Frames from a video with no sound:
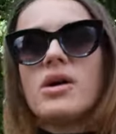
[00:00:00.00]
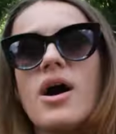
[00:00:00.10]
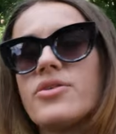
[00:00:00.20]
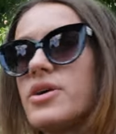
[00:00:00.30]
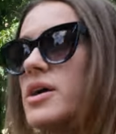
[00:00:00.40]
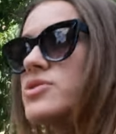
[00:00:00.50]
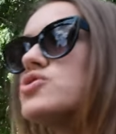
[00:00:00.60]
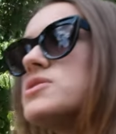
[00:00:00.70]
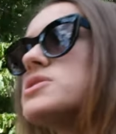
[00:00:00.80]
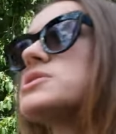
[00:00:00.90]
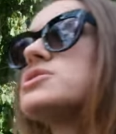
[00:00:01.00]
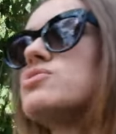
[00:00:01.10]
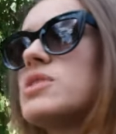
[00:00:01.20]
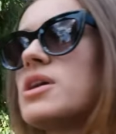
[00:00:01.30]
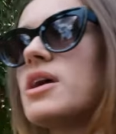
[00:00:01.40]
other entrance
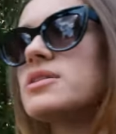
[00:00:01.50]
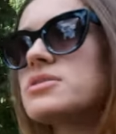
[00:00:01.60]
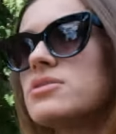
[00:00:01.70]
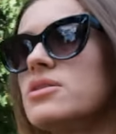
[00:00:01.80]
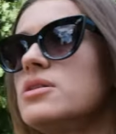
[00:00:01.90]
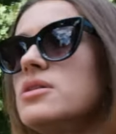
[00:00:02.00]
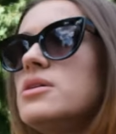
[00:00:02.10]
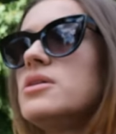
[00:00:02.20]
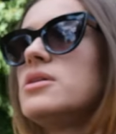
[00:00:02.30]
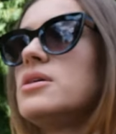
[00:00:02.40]
to the castle from